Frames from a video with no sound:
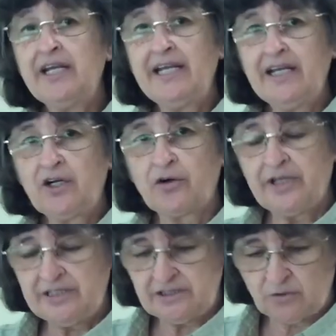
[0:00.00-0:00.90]
to
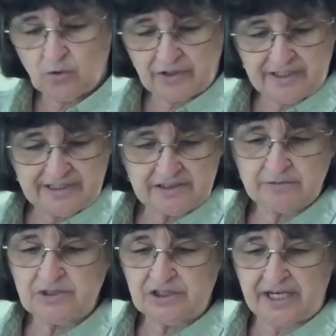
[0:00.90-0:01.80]
increase
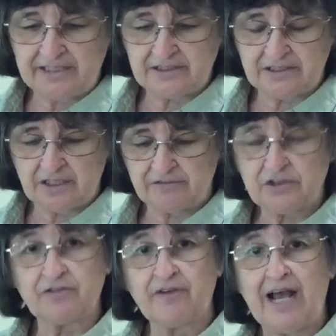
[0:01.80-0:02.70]
organisms' chances of
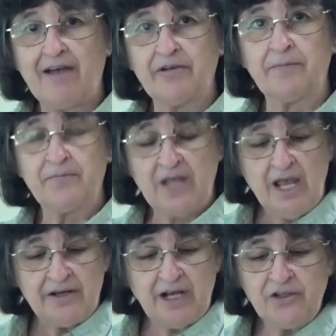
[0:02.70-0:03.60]
surviving.
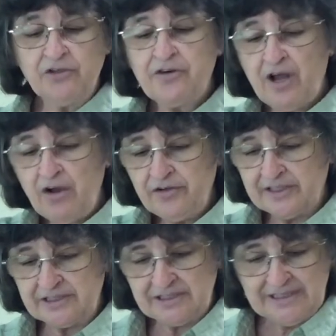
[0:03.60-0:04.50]
Now you'll
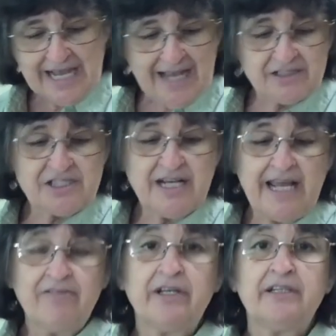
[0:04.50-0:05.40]
notice how
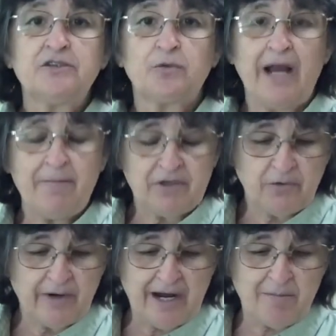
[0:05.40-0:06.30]
Snavely is wrapped
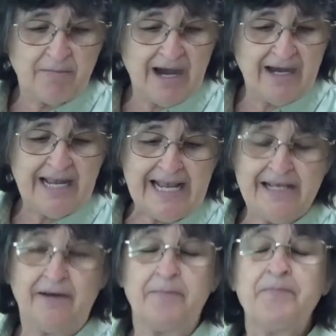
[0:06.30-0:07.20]
around my hand.